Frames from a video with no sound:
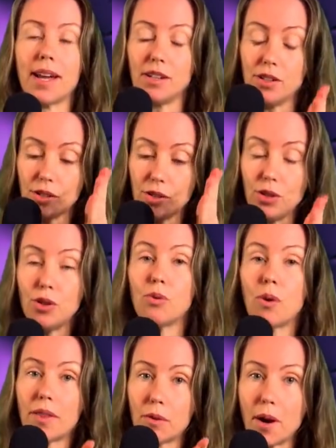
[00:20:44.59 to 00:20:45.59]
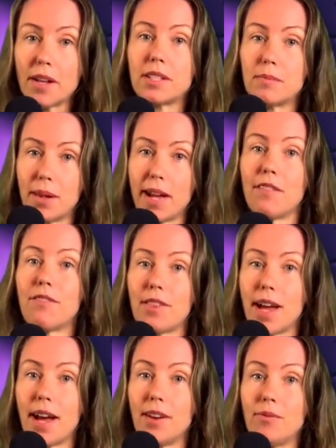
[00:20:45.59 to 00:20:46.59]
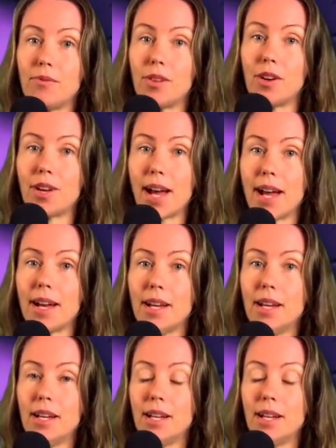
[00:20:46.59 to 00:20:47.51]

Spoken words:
and you are the one to blame for that, okay?